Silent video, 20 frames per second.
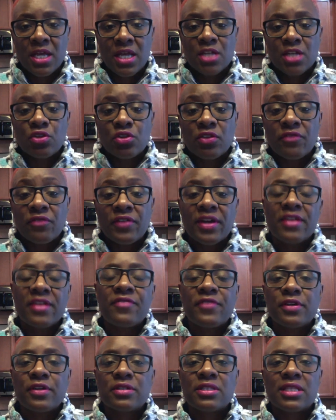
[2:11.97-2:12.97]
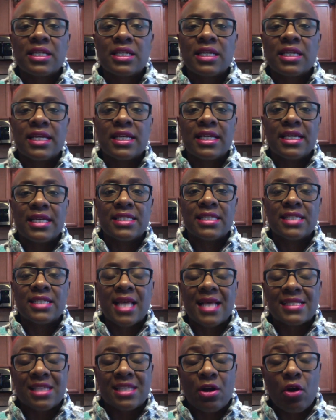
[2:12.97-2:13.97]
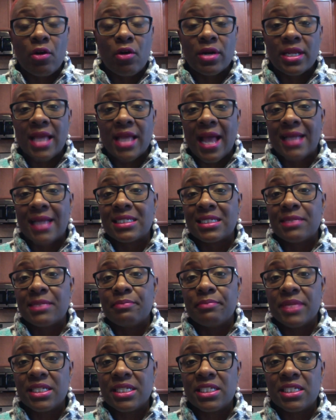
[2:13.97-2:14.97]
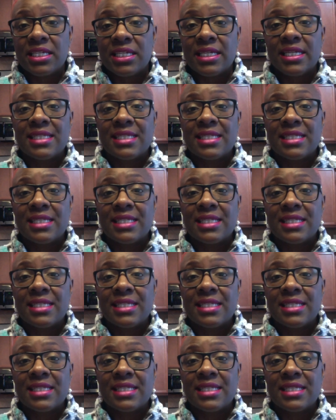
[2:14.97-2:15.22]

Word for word: So, the very first thing is, as I already actually mentioned it,